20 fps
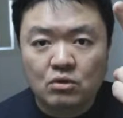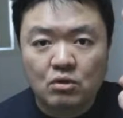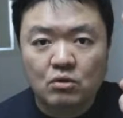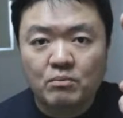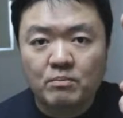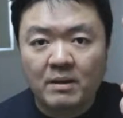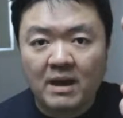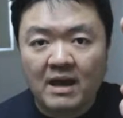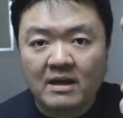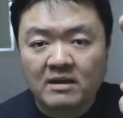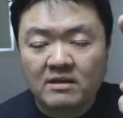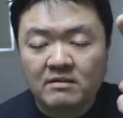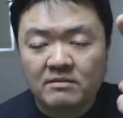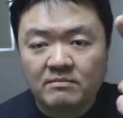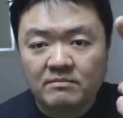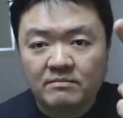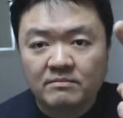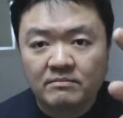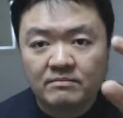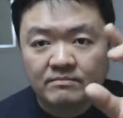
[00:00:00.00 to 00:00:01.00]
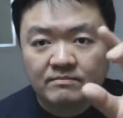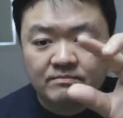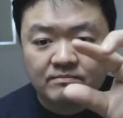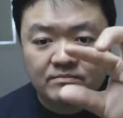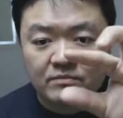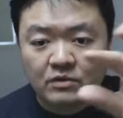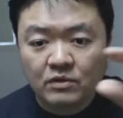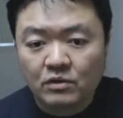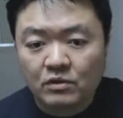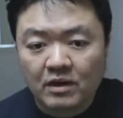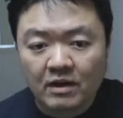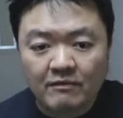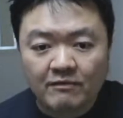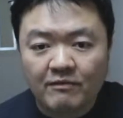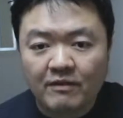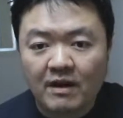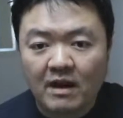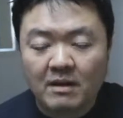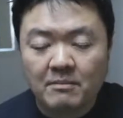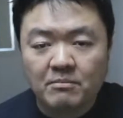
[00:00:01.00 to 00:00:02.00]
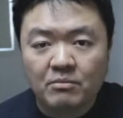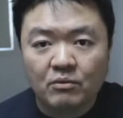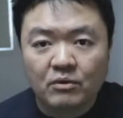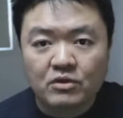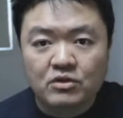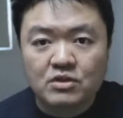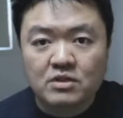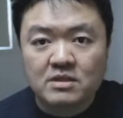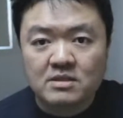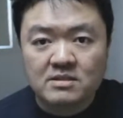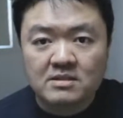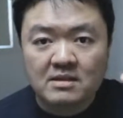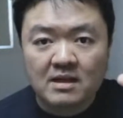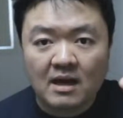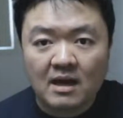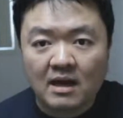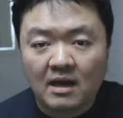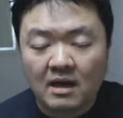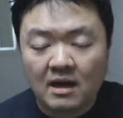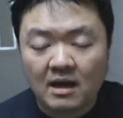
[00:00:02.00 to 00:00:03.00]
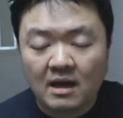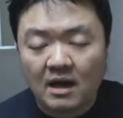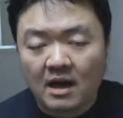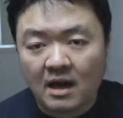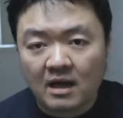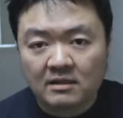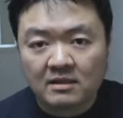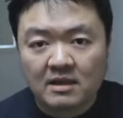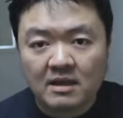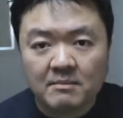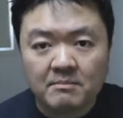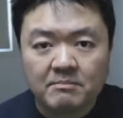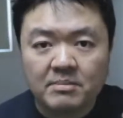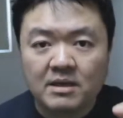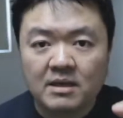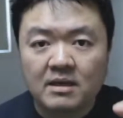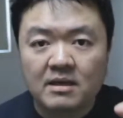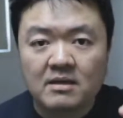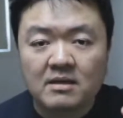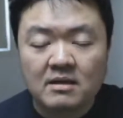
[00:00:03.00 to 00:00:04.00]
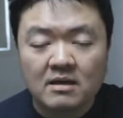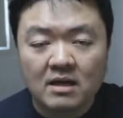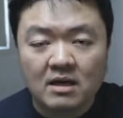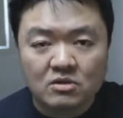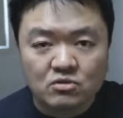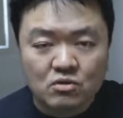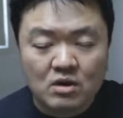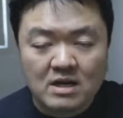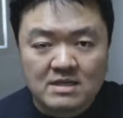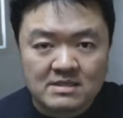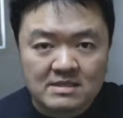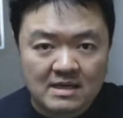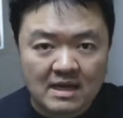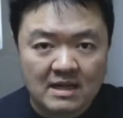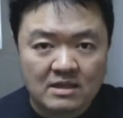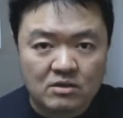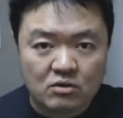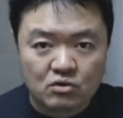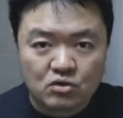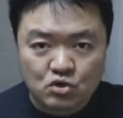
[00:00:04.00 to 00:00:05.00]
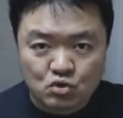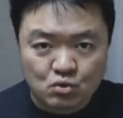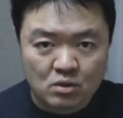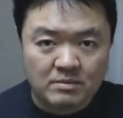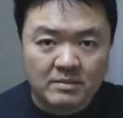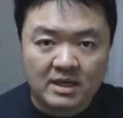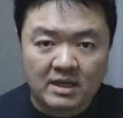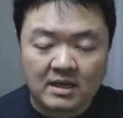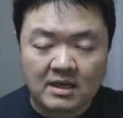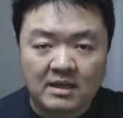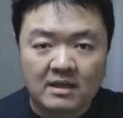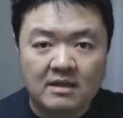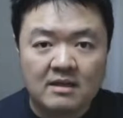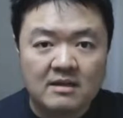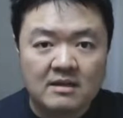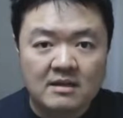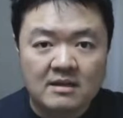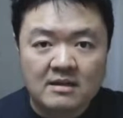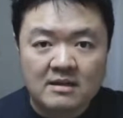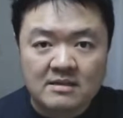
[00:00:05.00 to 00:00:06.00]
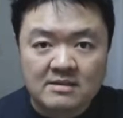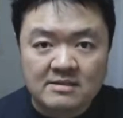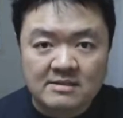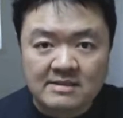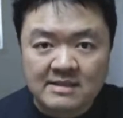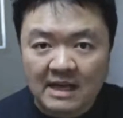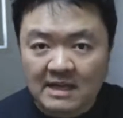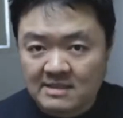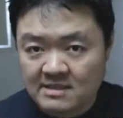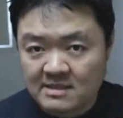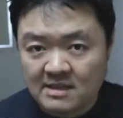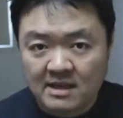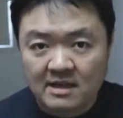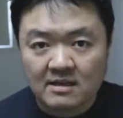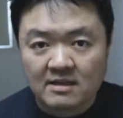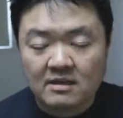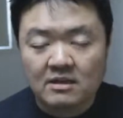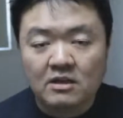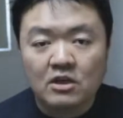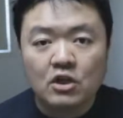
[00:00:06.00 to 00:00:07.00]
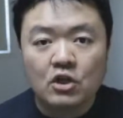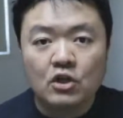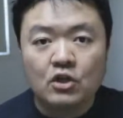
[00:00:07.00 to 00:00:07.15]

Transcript: 2 blank you can fill up, which is RTMP address and your streaming key. That's it.